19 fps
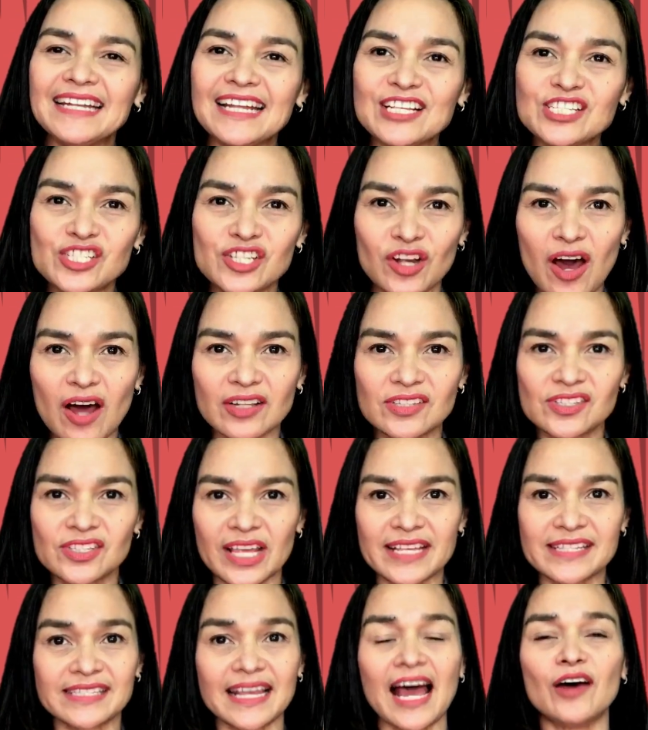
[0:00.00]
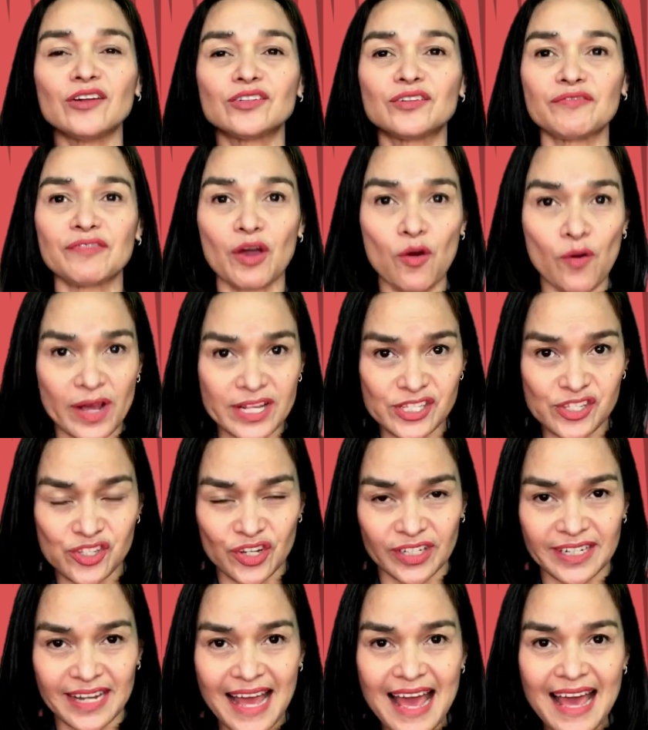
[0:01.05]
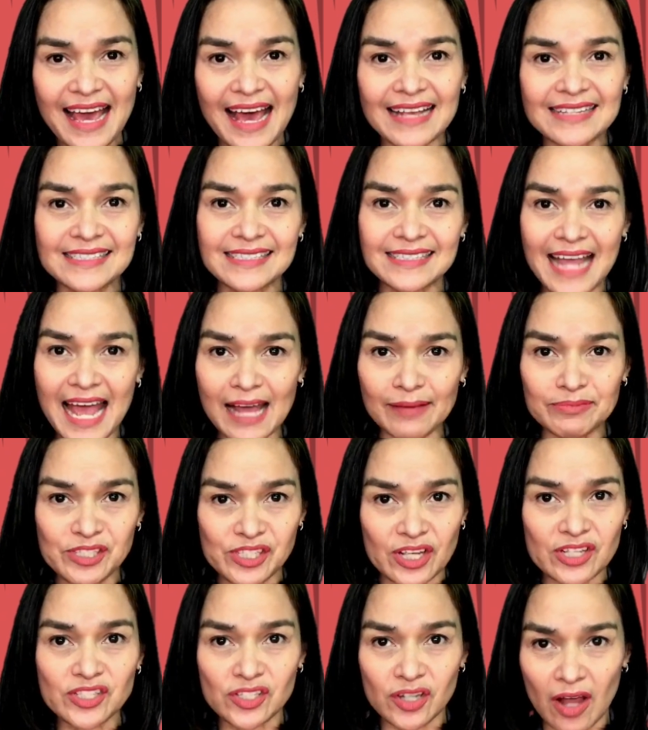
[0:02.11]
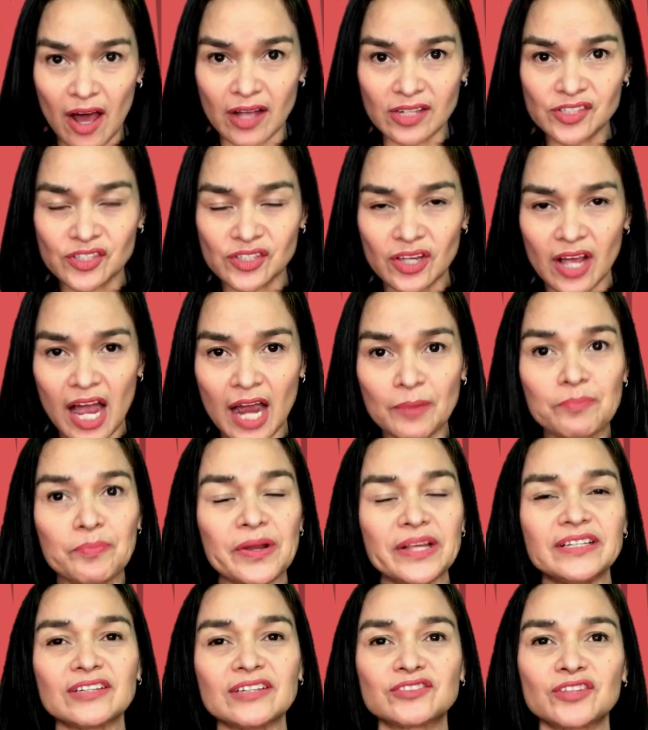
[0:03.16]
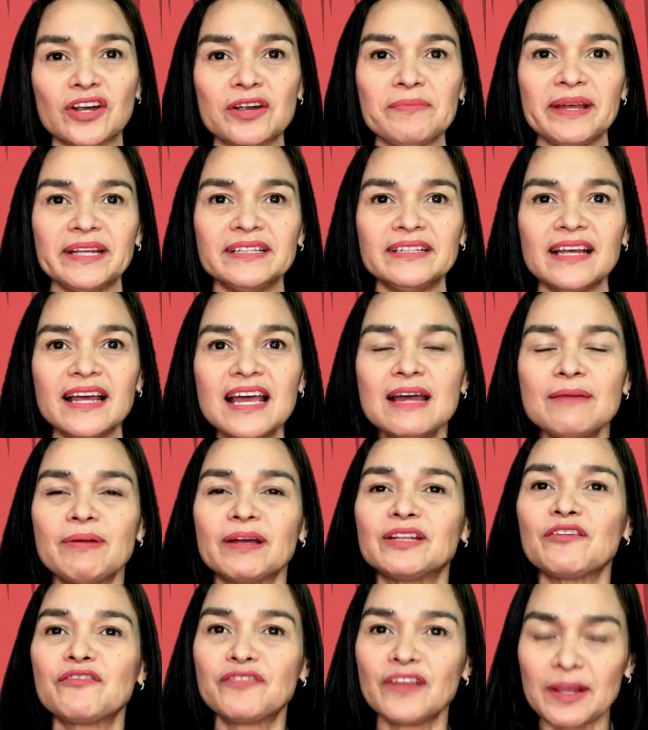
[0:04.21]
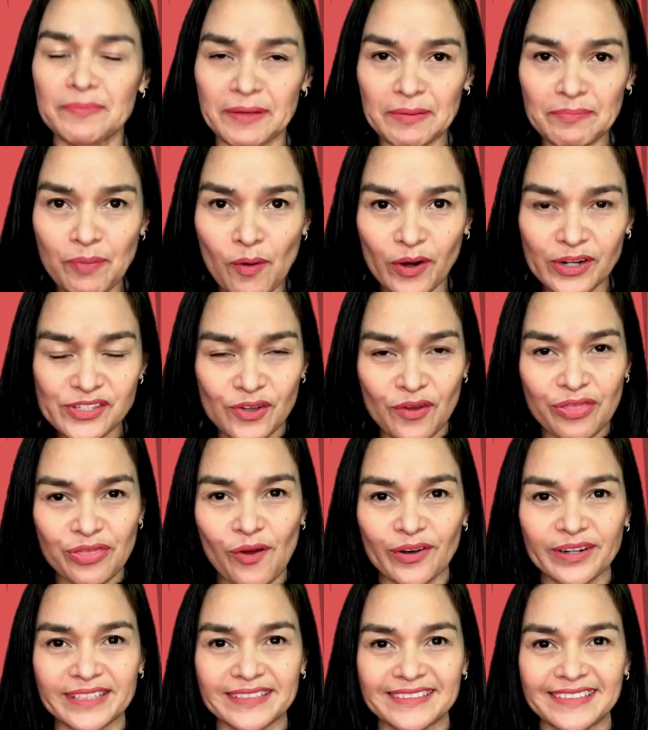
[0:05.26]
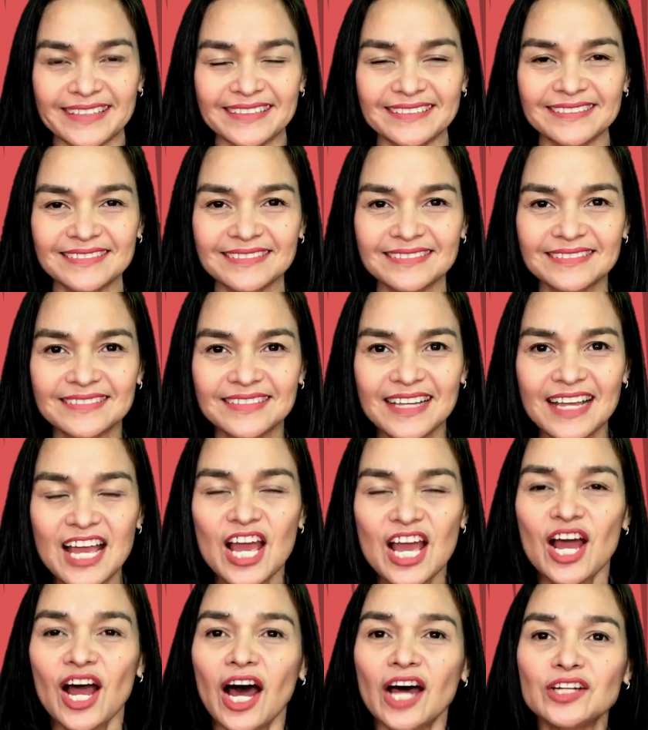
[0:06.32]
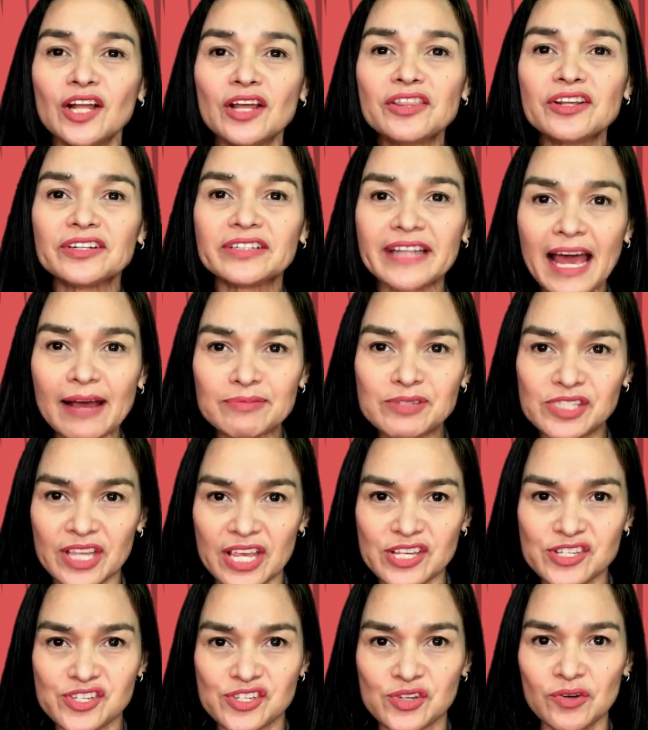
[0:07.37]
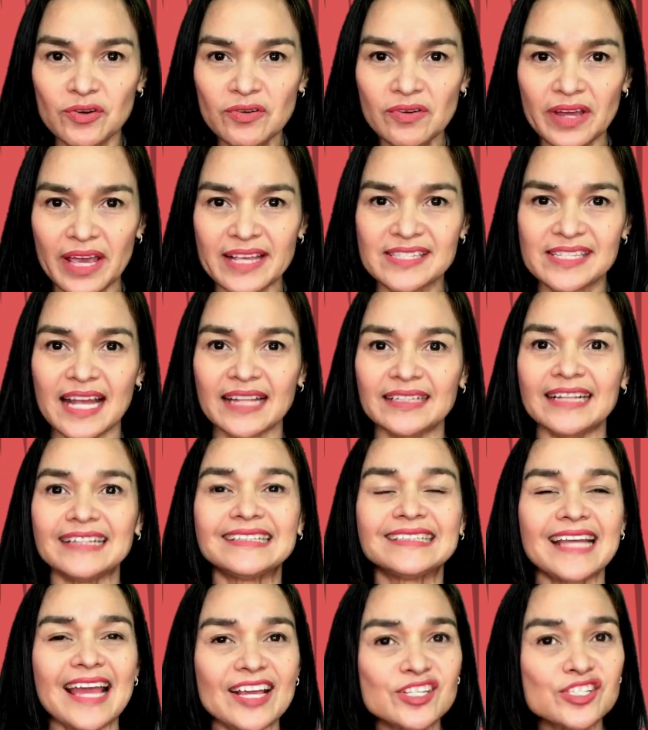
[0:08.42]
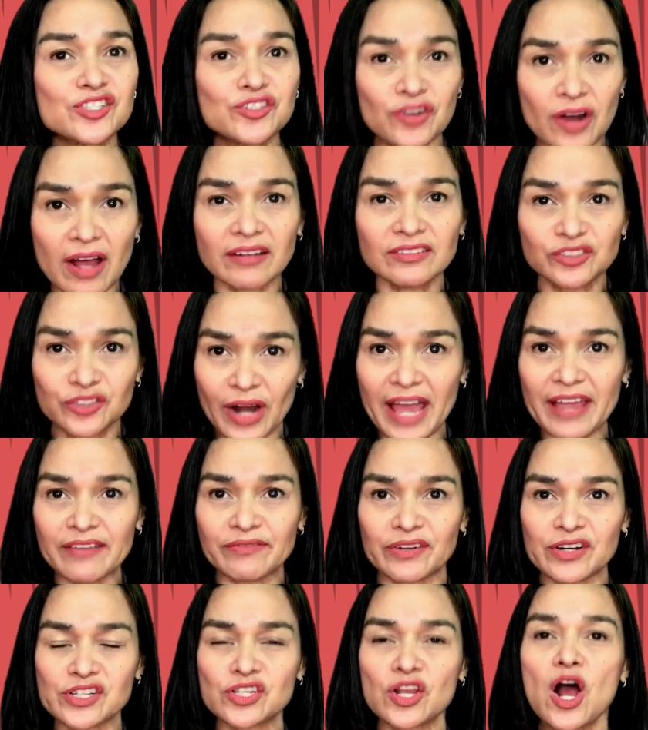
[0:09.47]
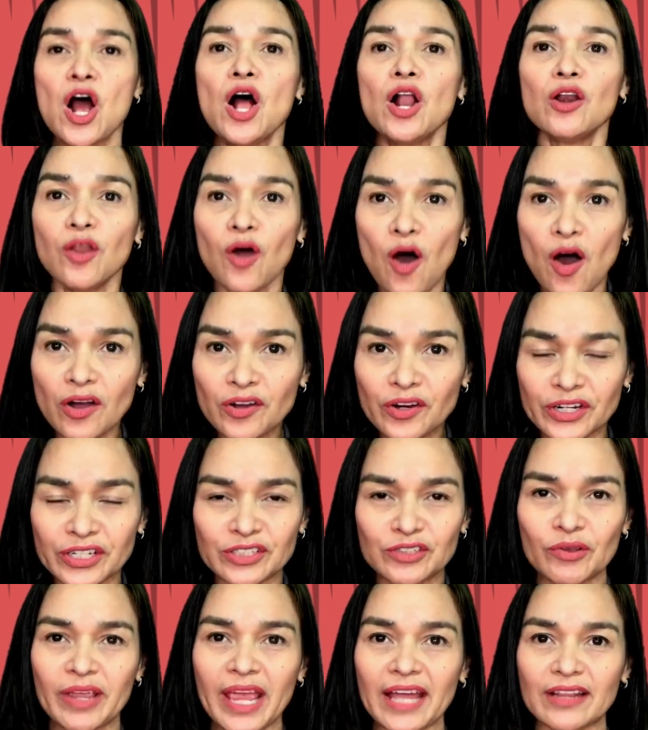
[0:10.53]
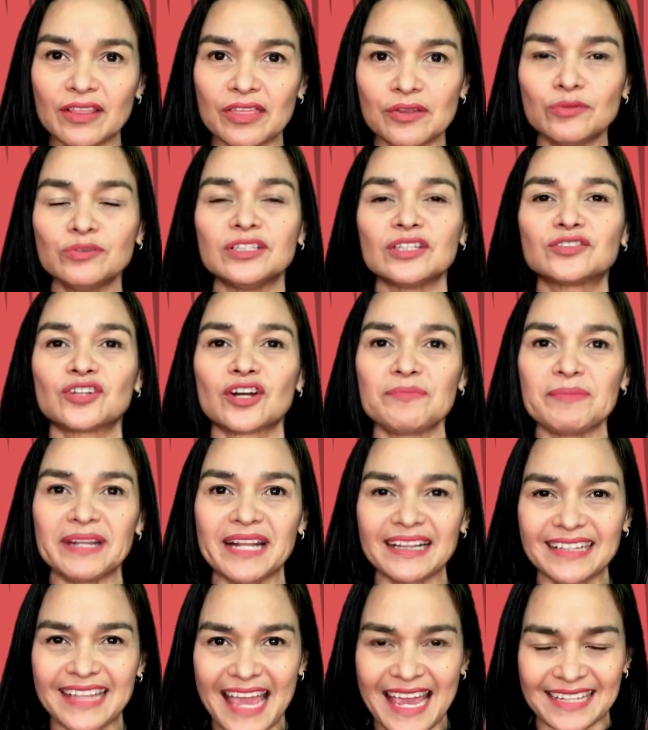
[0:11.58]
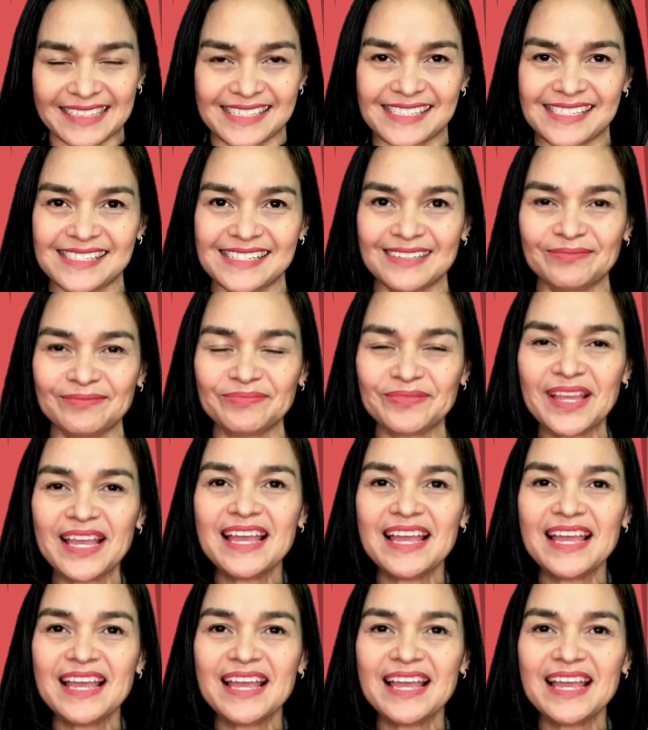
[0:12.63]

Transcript: adding slots is out of the question as TABS slots are predetermined by the Philippine Ports Authority. Another TABS issue is that it takes truck drivers longer to get through the terminal gates.